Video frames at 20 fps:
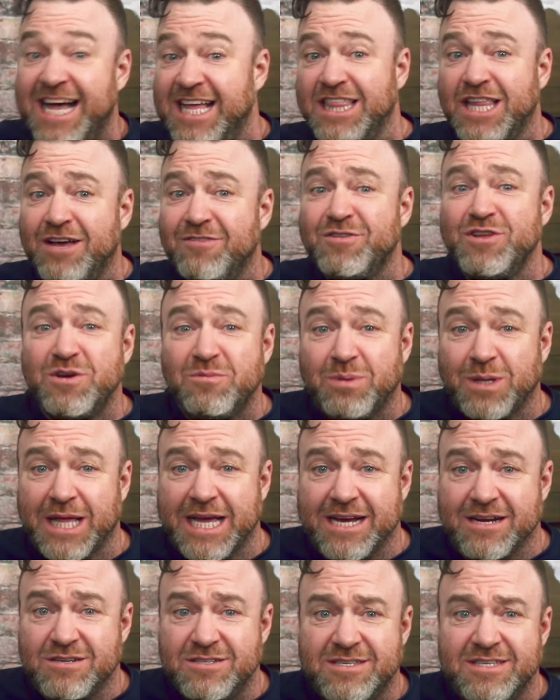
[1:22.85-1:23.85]
I love new
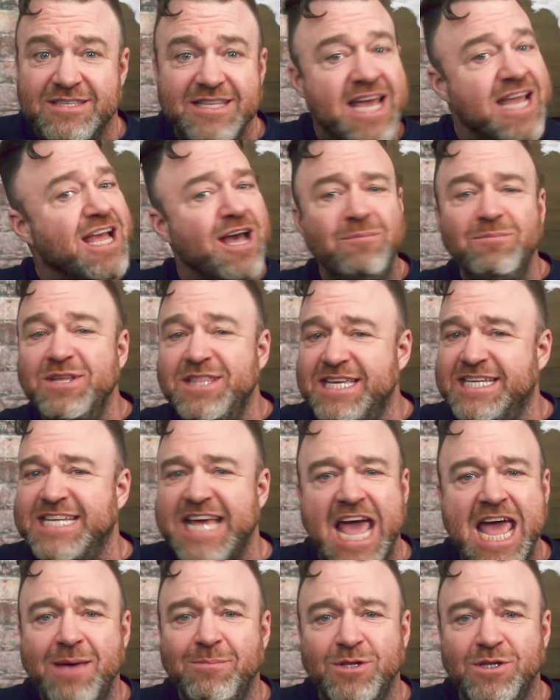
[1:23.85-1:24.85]
players. They come to the
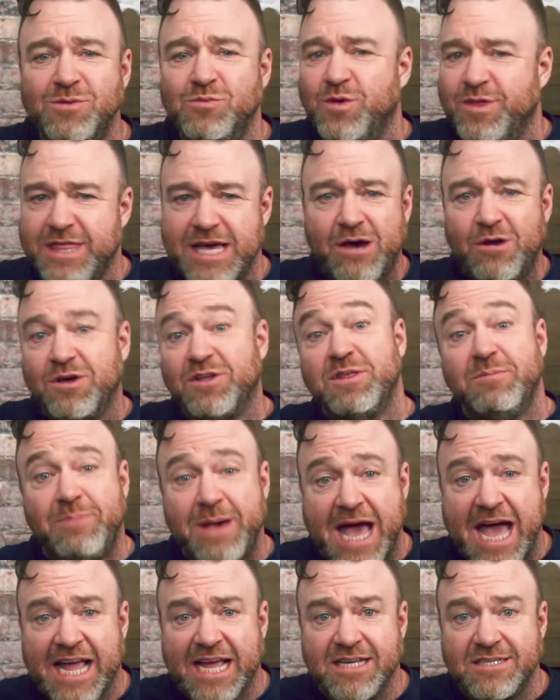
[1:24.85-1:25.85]
table without all the
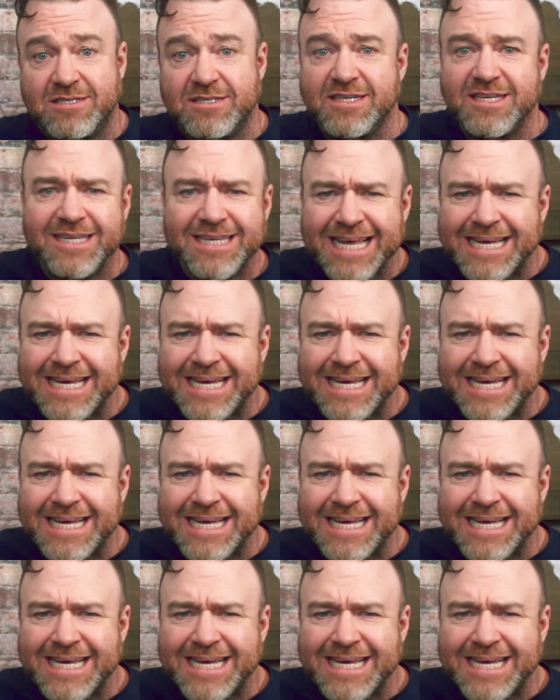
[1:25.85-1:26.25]
baggage.